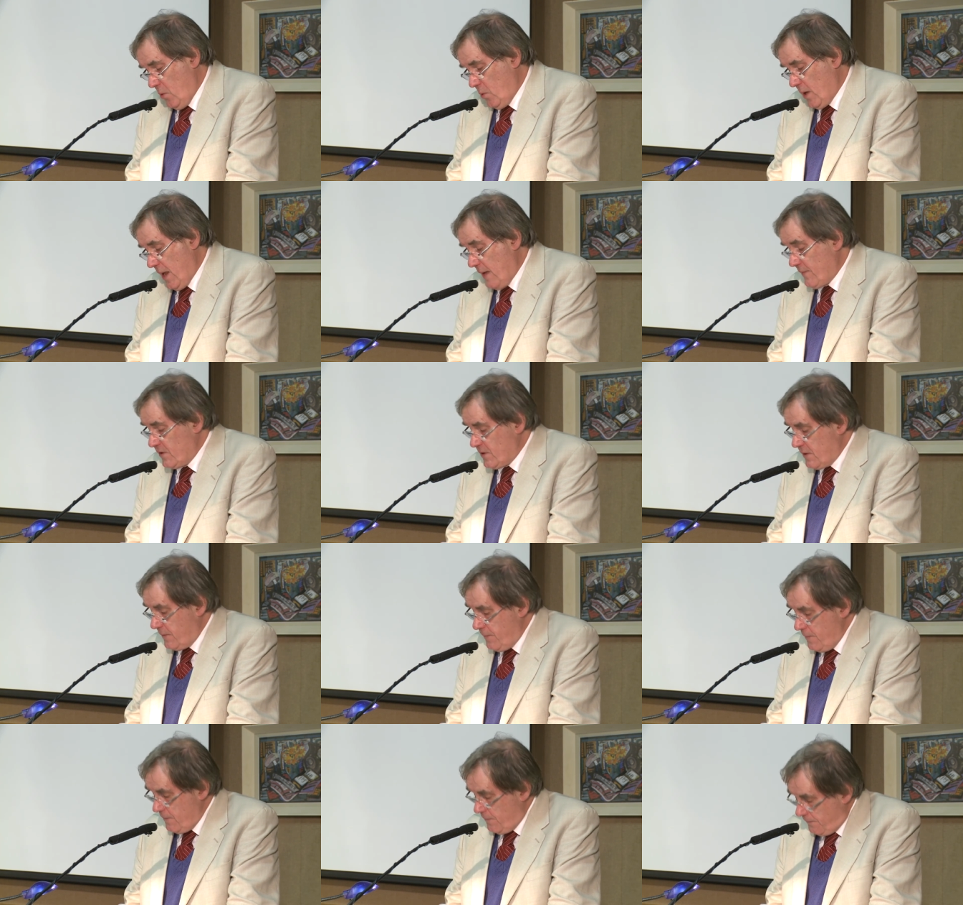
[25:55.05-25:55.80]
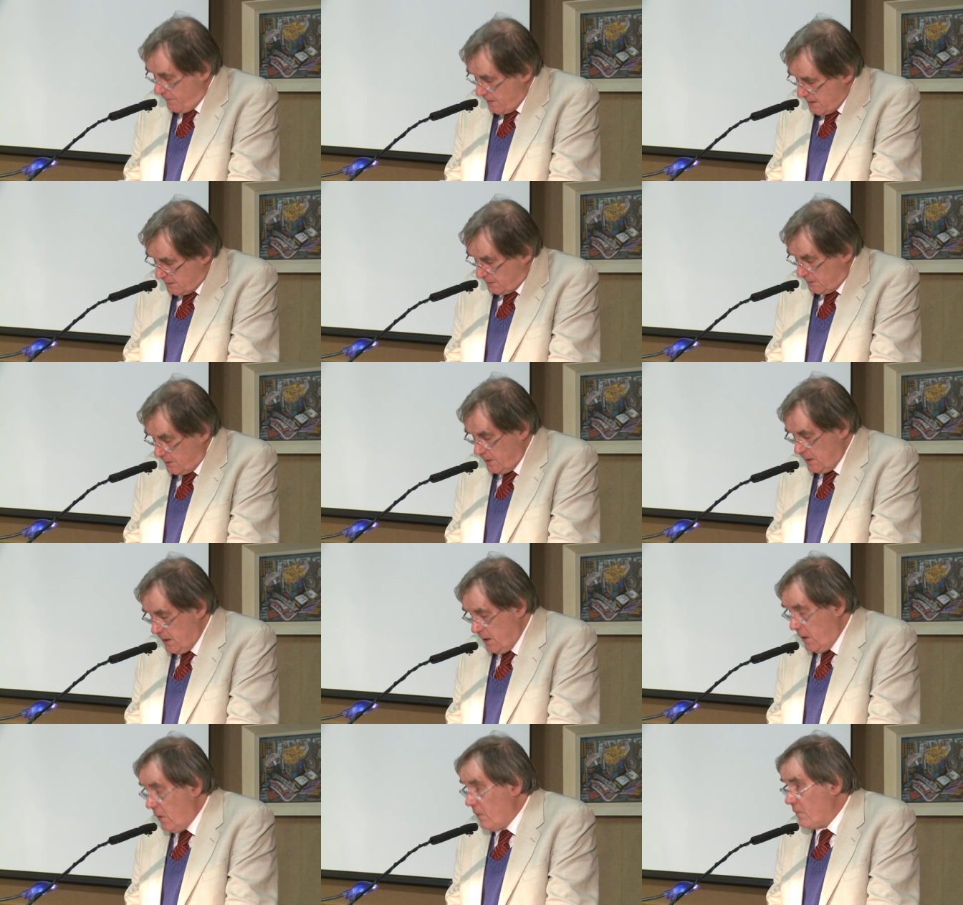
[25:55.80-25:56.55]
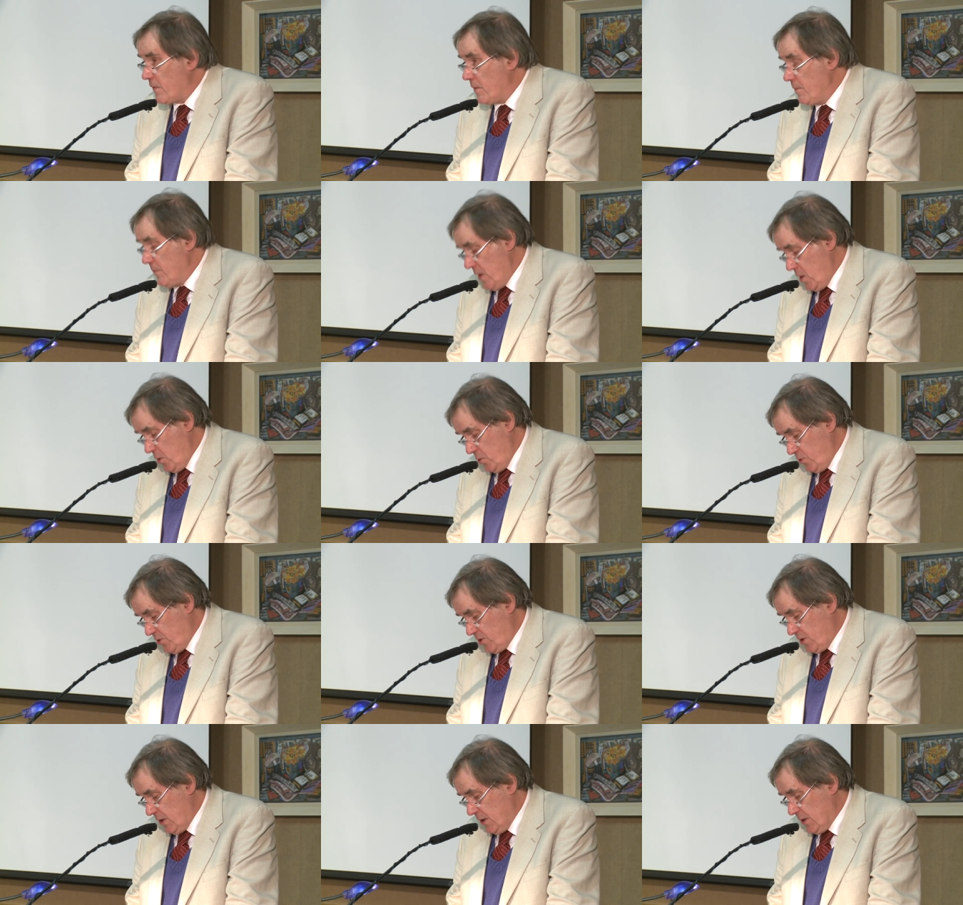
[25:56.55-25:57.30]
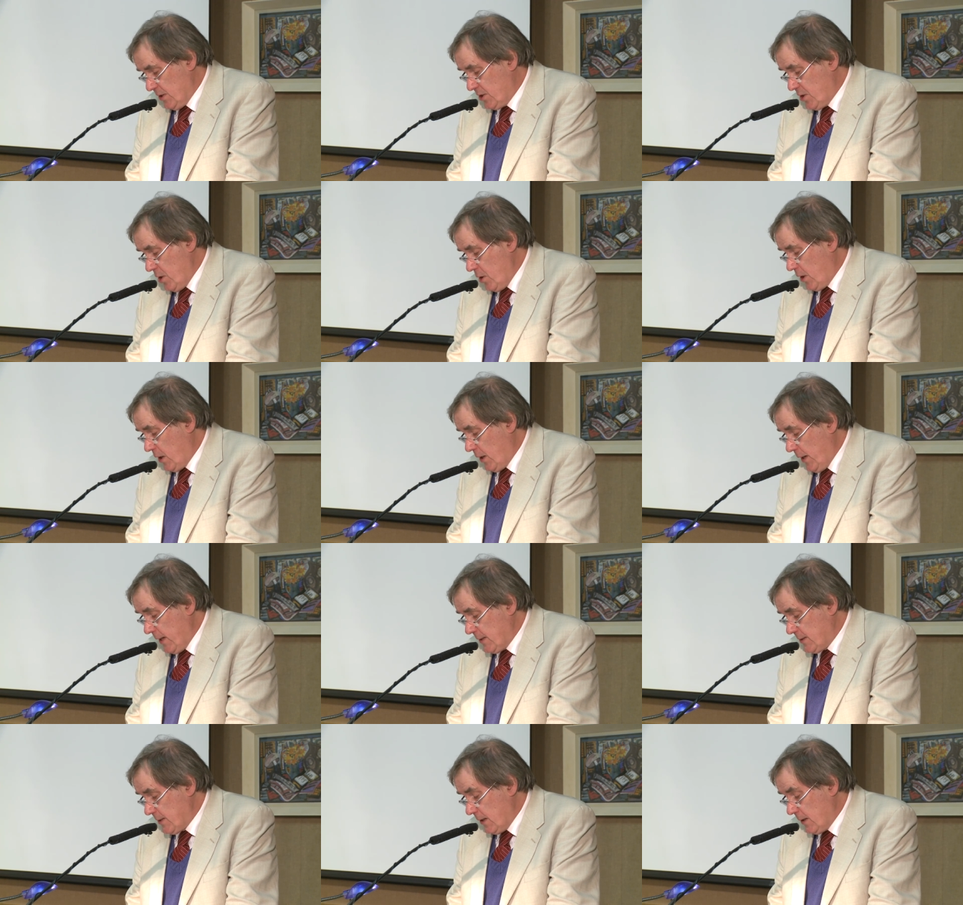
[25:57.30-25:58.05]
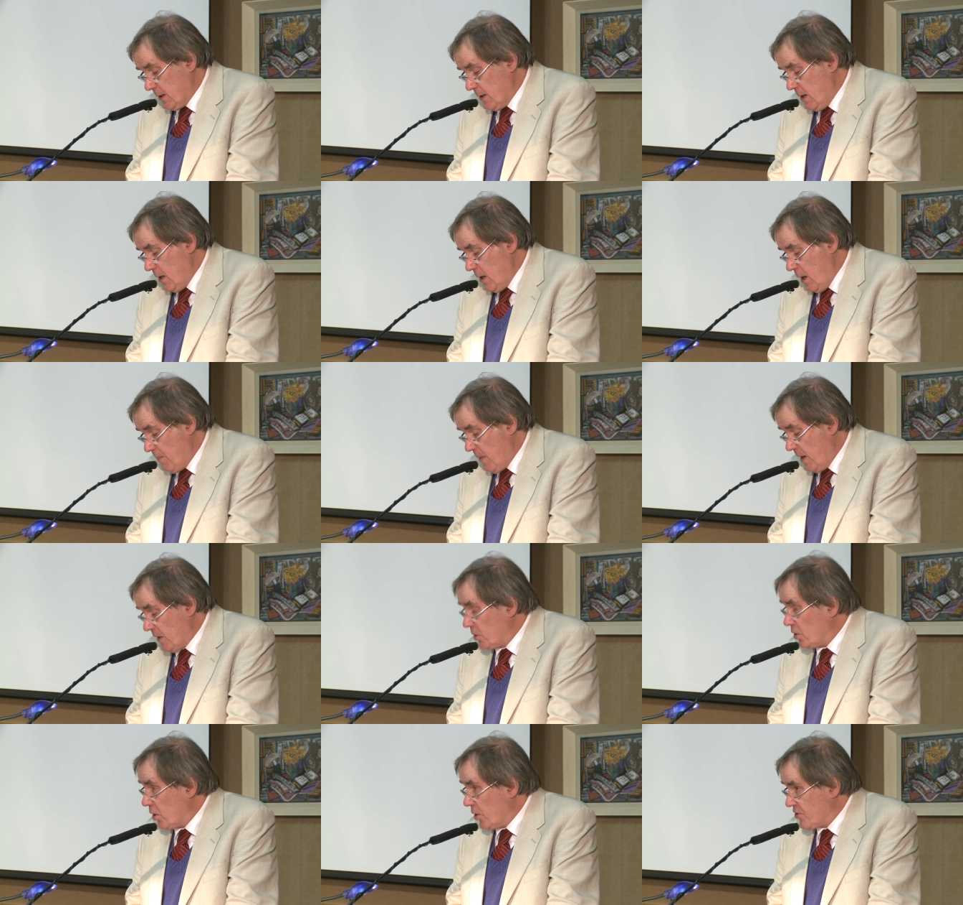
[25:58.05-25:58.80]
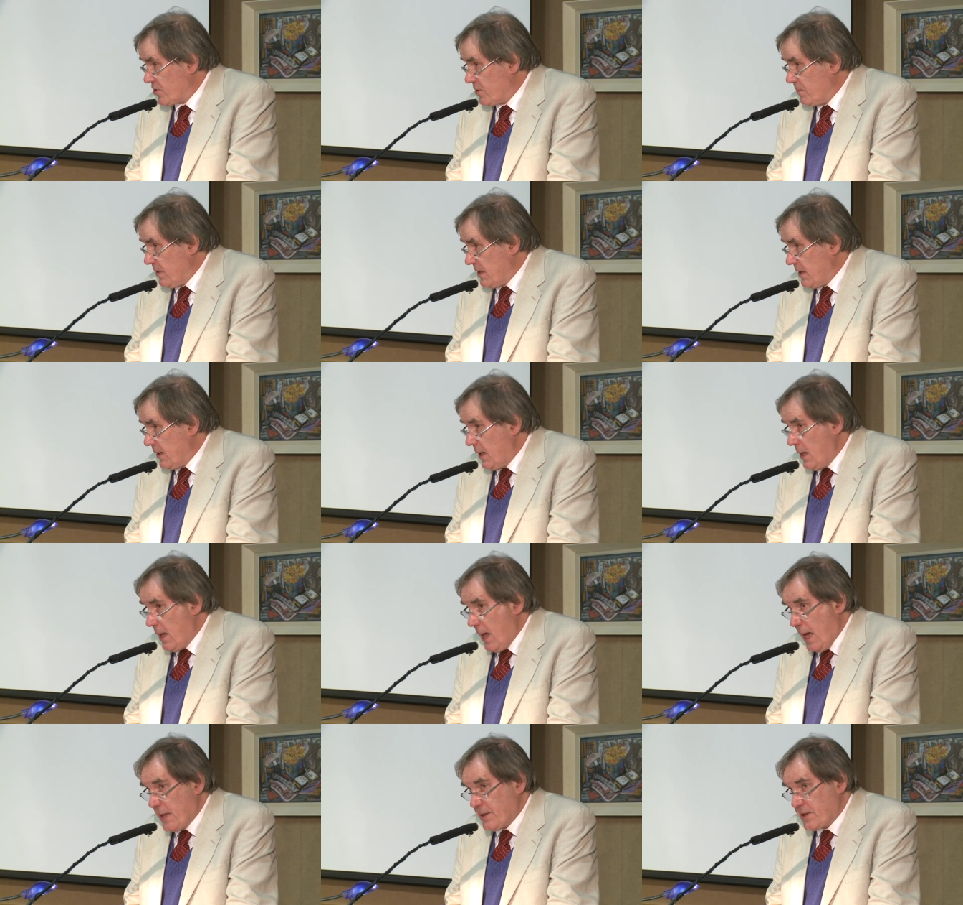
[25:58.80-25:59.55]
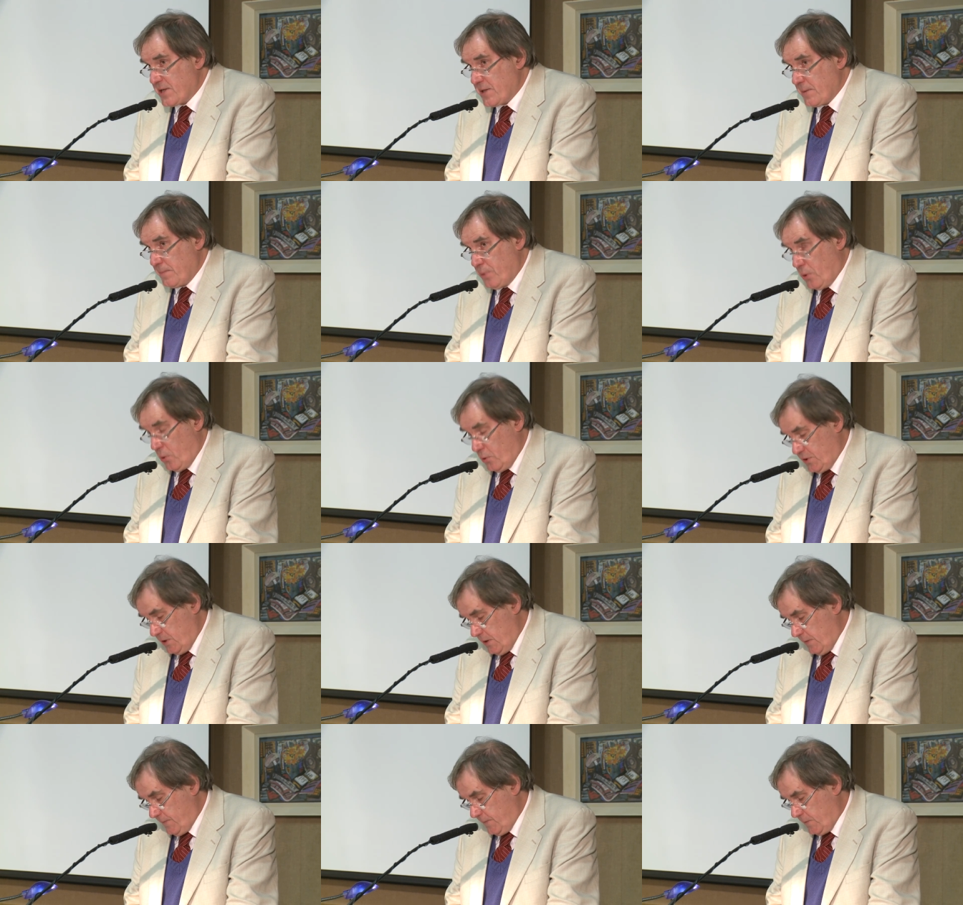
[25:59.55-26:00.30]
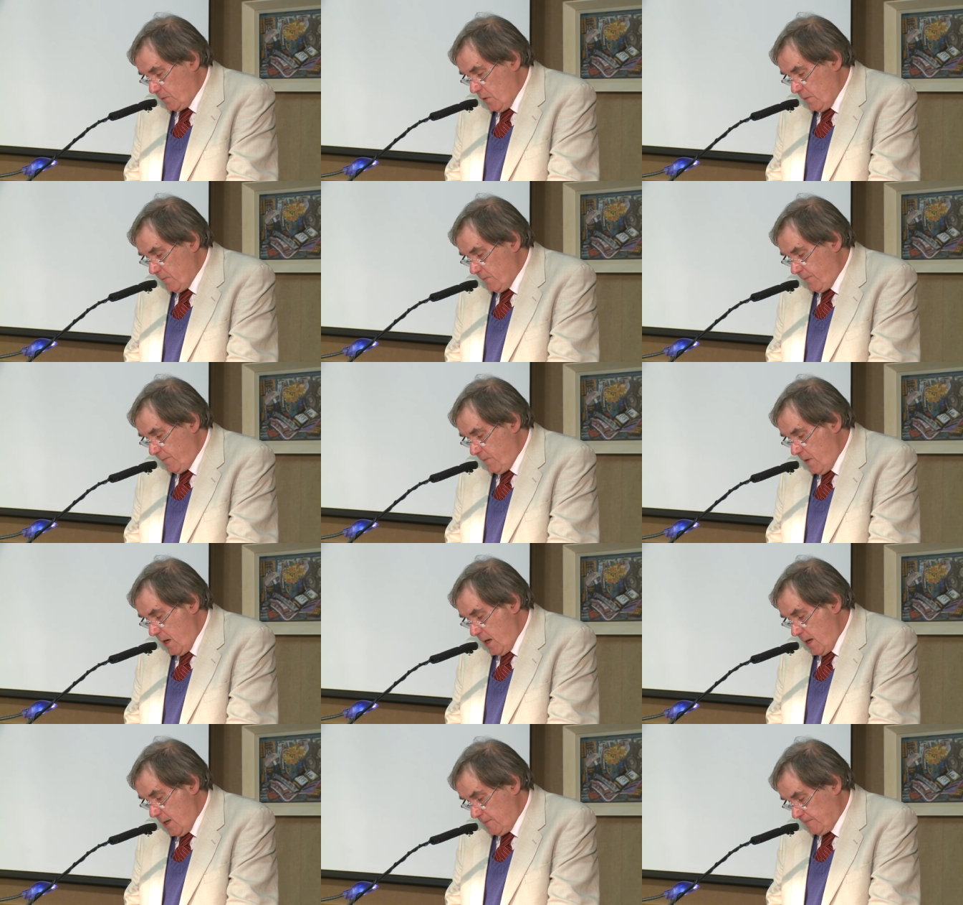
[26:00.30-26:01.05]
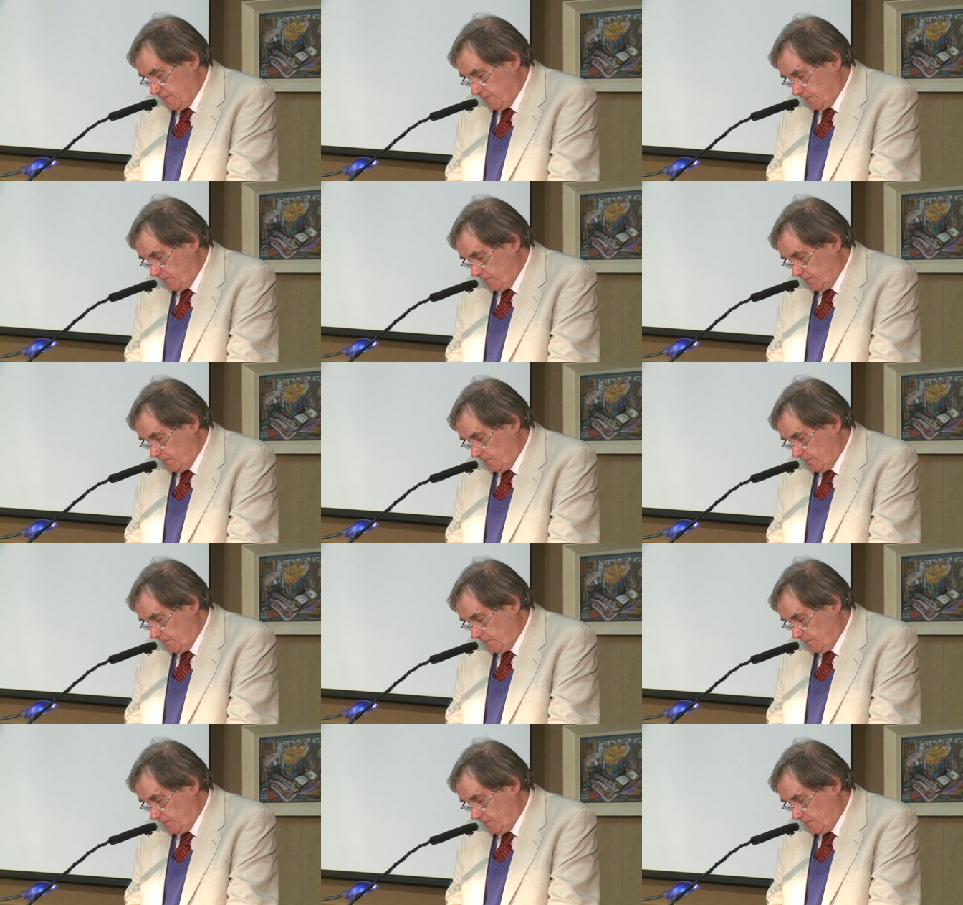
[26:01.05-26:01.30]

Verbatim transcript: will have a different feel from those circulating among gossipy and supportive confrères.